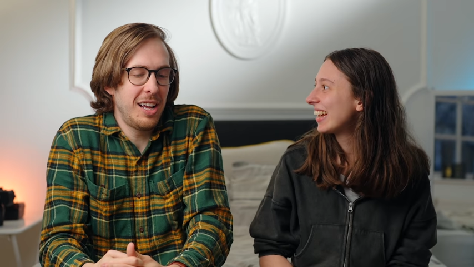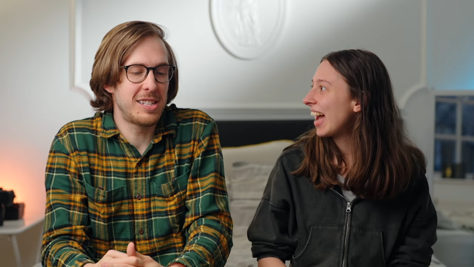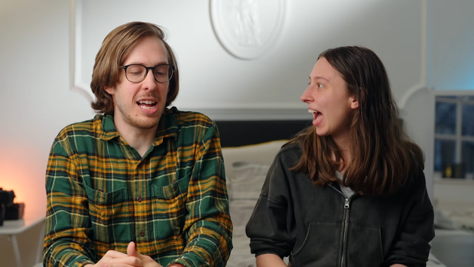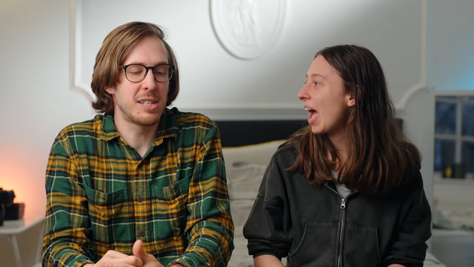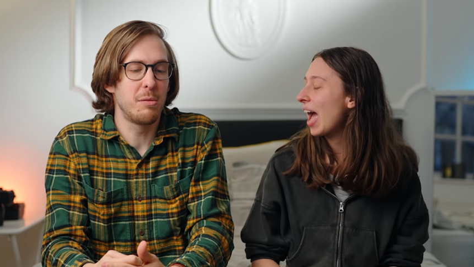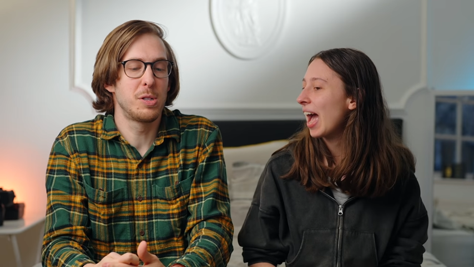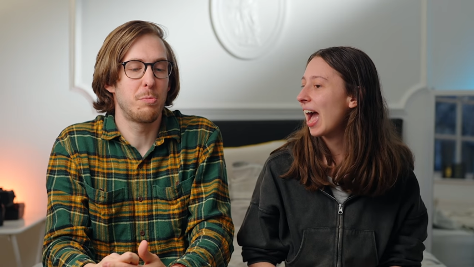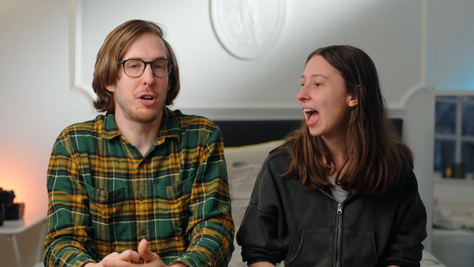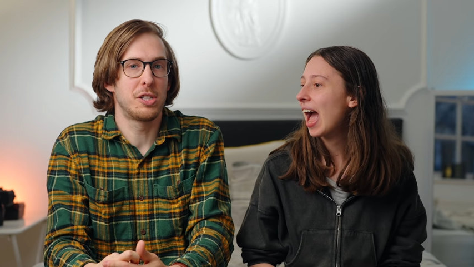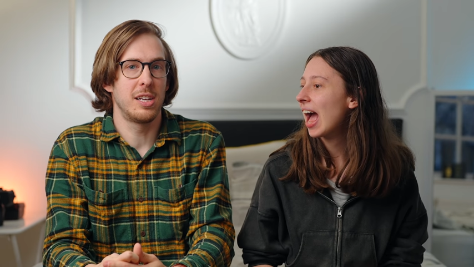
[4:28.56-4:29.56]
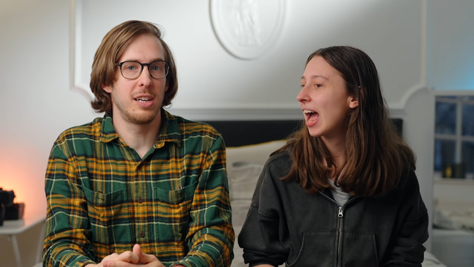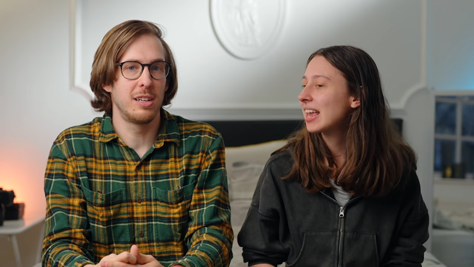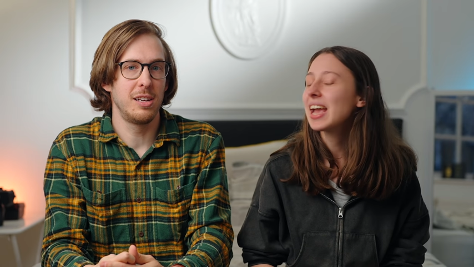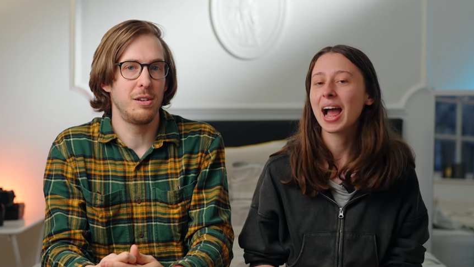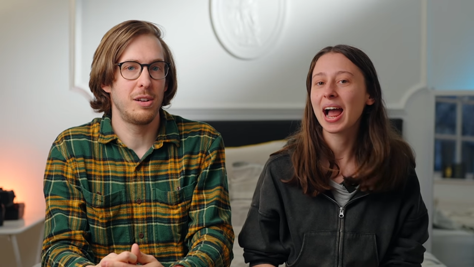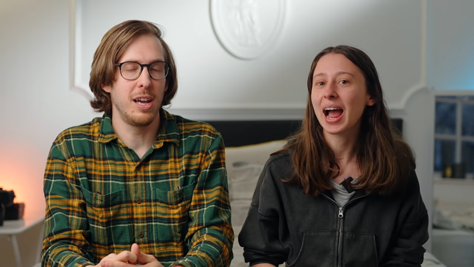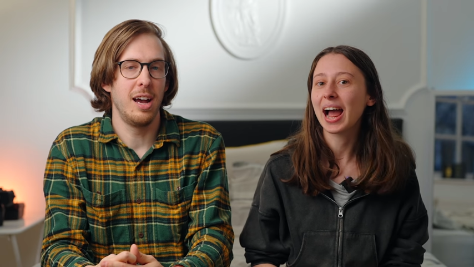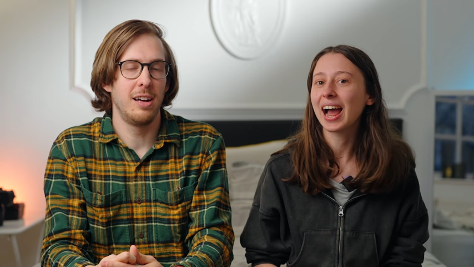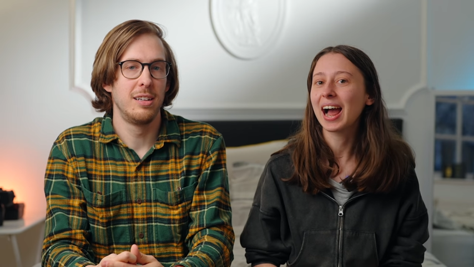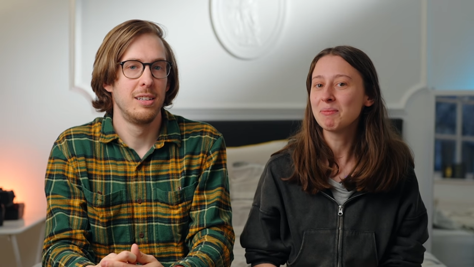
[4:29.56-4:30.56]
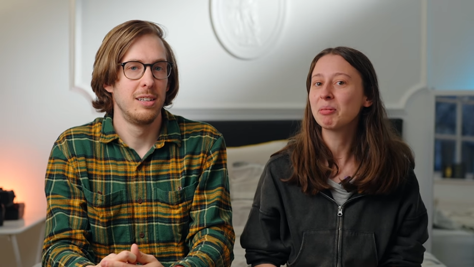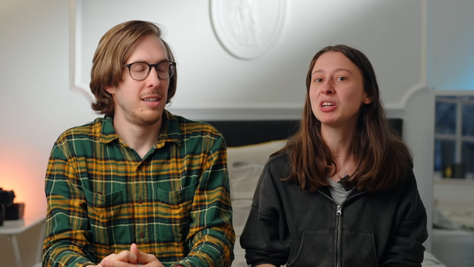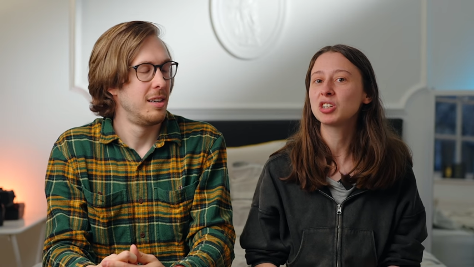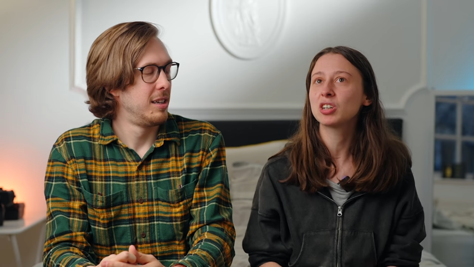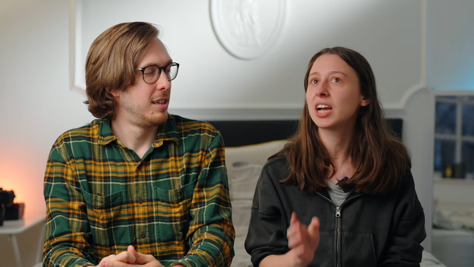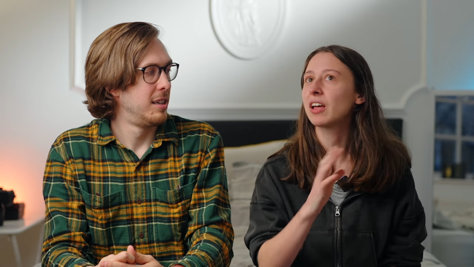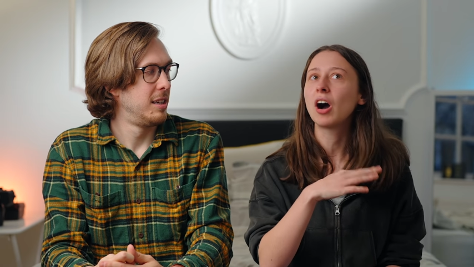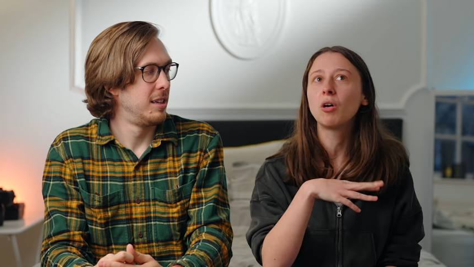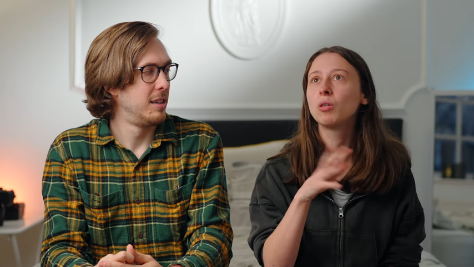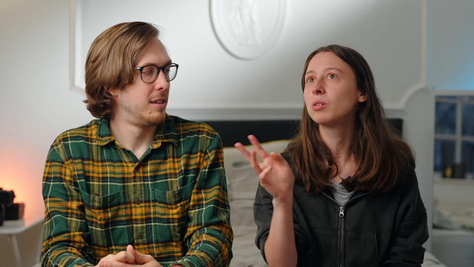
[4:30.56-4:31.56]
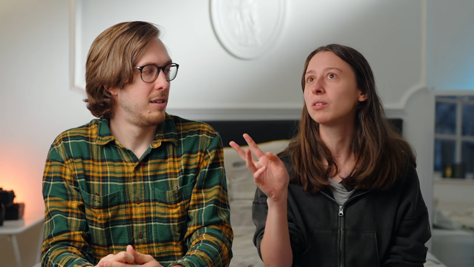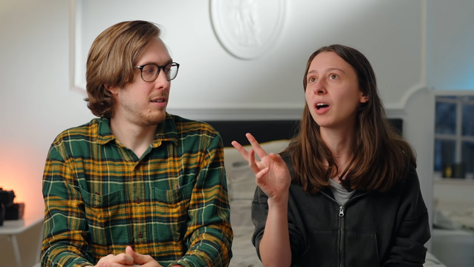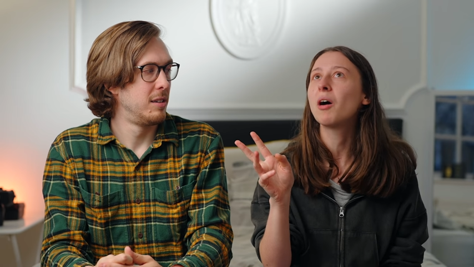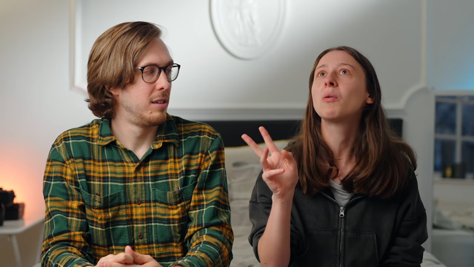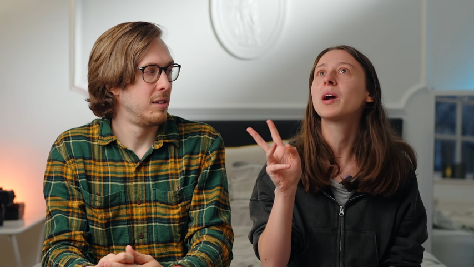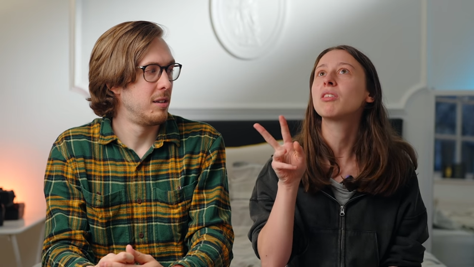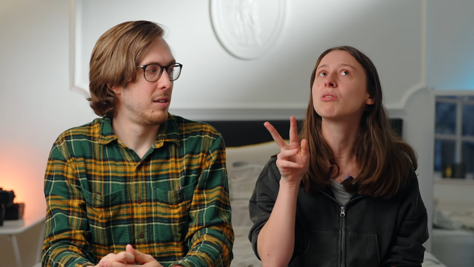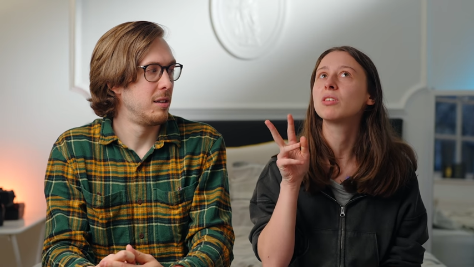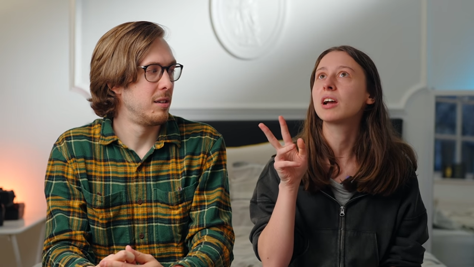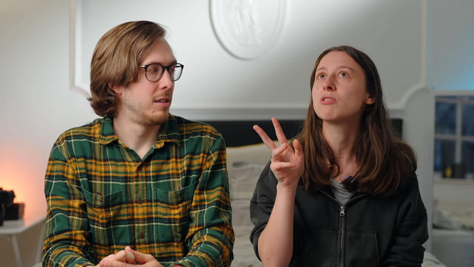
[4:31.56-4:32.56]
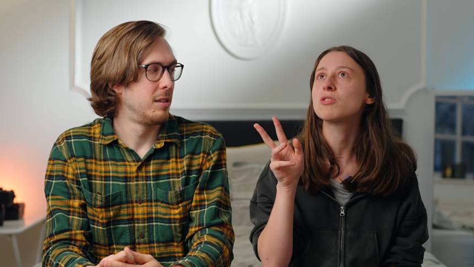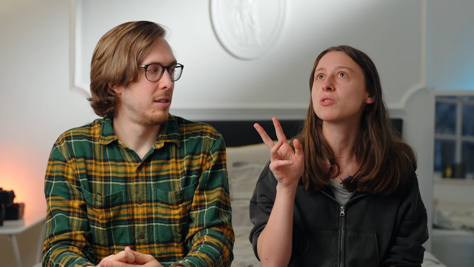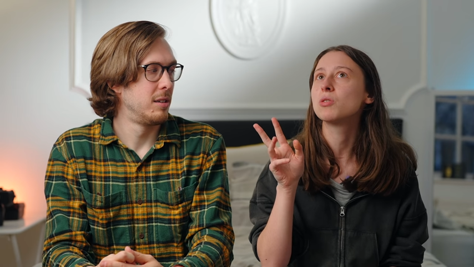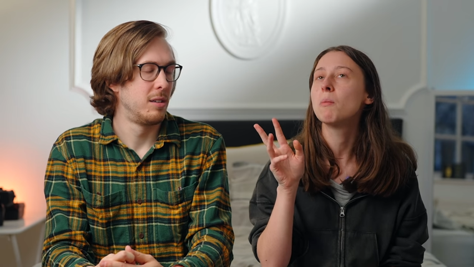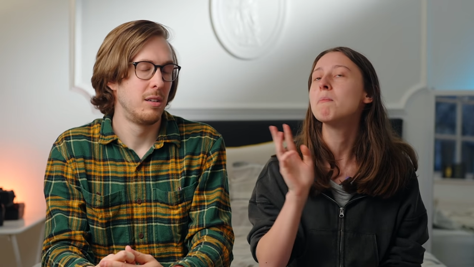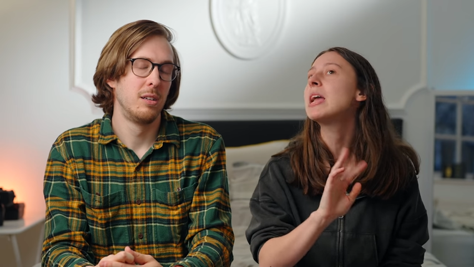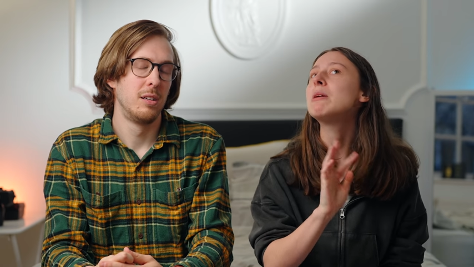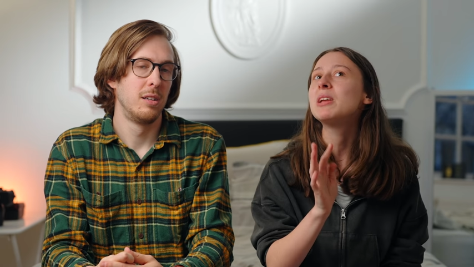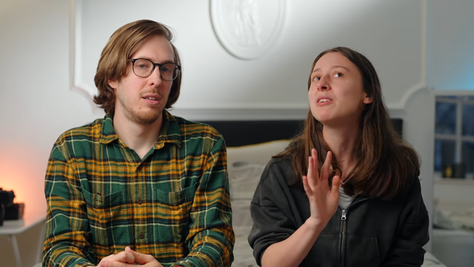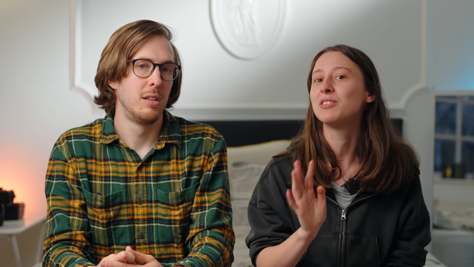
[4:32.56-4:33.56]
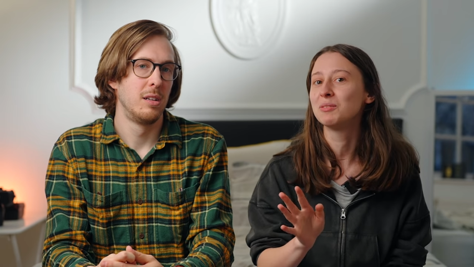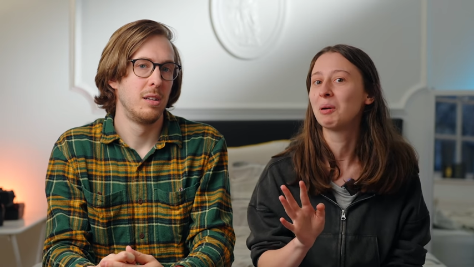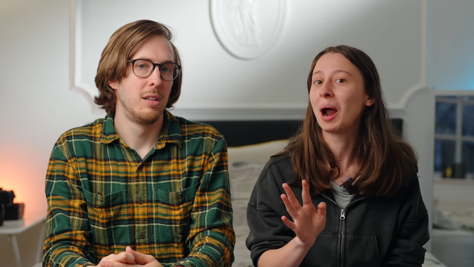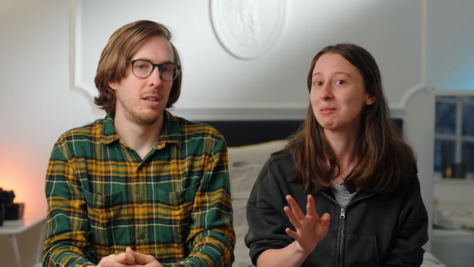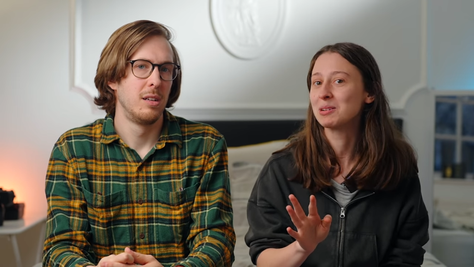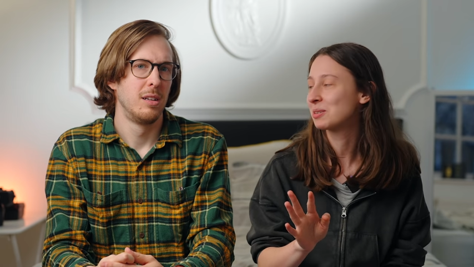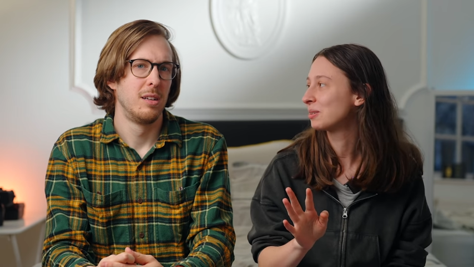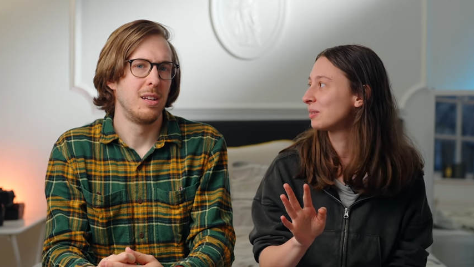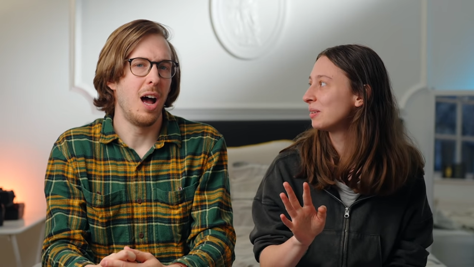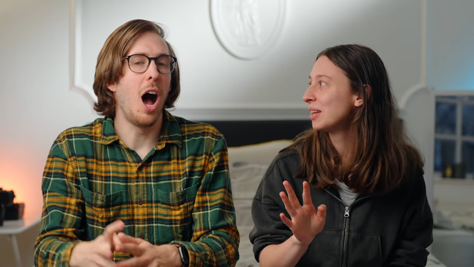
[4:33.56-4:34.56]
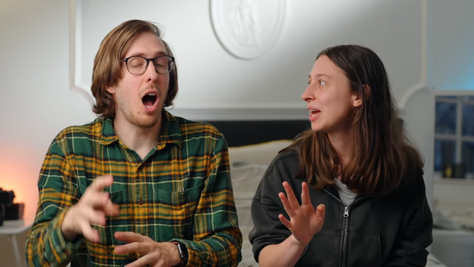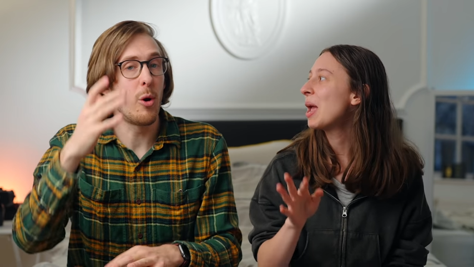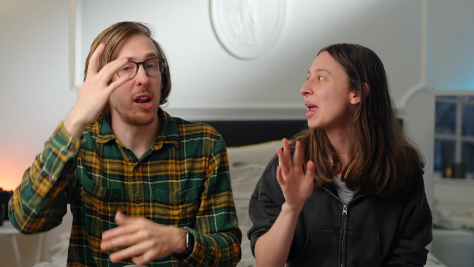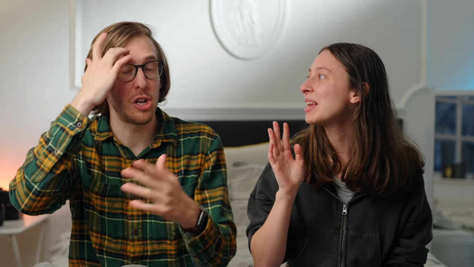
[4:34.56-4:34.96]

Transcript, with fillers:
Speaker 1: That's the most British thing.
Speaker 2: Yeah. Yeah. I'm pretty sure, like, the whole way through secondary school, maybe even primary school.
Speaker 1: Oh, and it